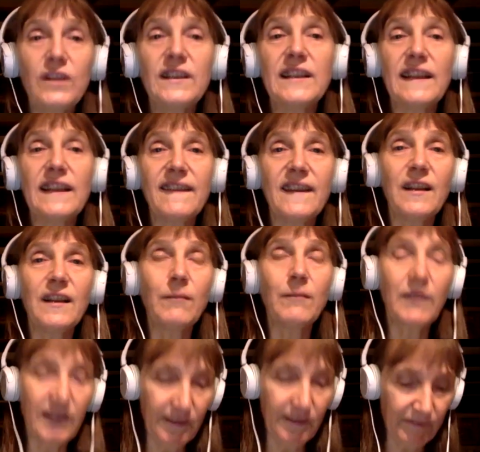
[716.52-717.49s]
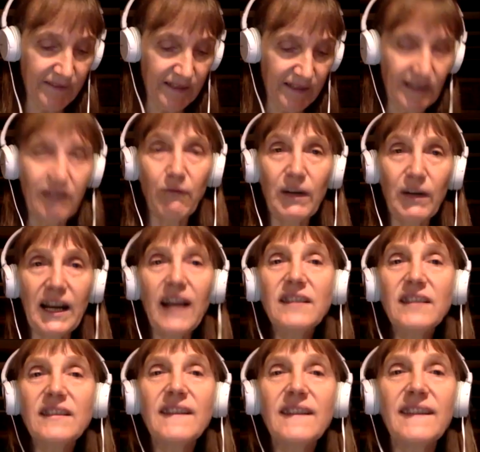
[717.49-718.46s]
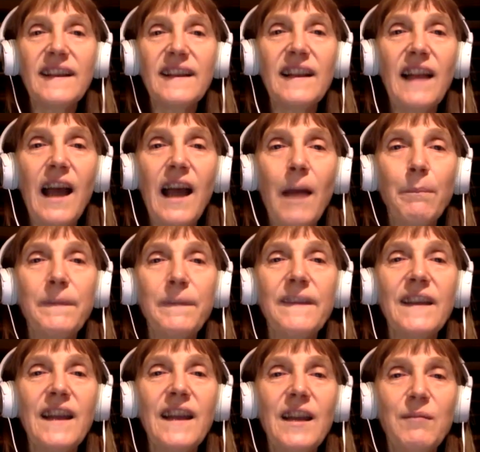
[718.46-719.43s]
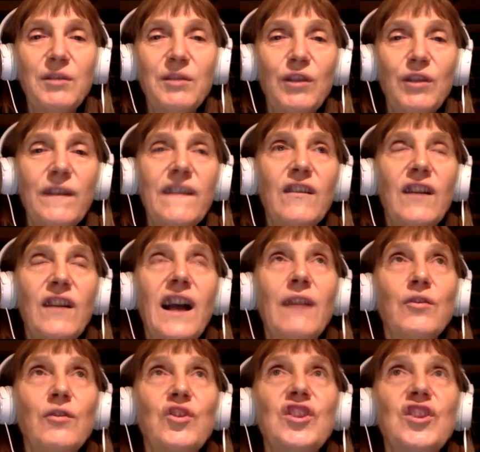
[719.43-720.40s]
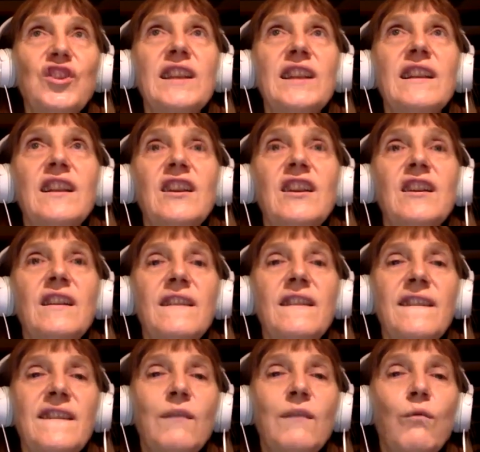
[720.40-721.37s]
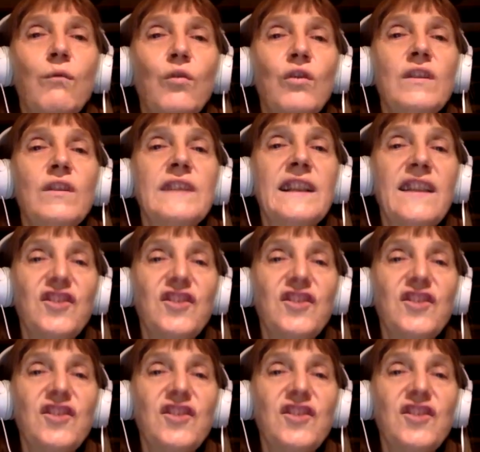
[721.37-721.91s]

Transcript: that Zelma lives in, and where countries collapse, but also how she learns the world. And as